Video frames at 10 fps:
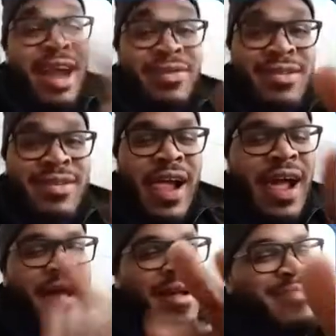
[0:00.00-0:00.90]
I don't.
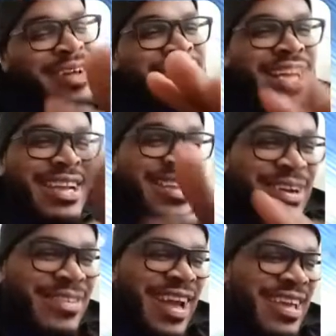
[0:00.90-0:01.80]
I'm not gonna say I
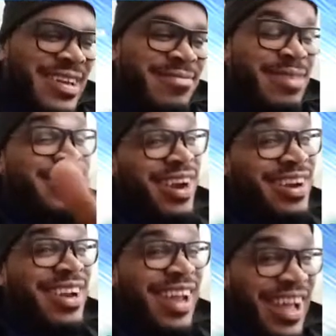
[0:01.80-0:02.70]
don't like him. I'm
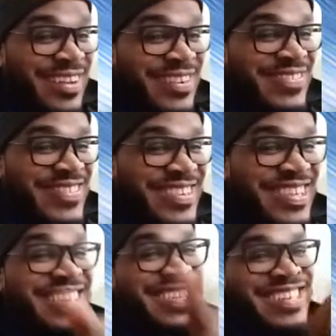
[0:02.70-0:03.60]
starting to like him.
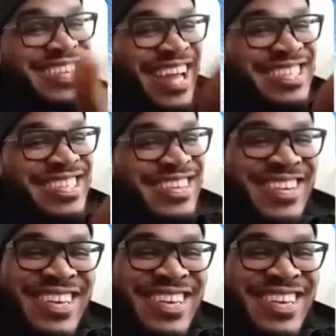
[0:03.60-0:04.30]
That's still nice though,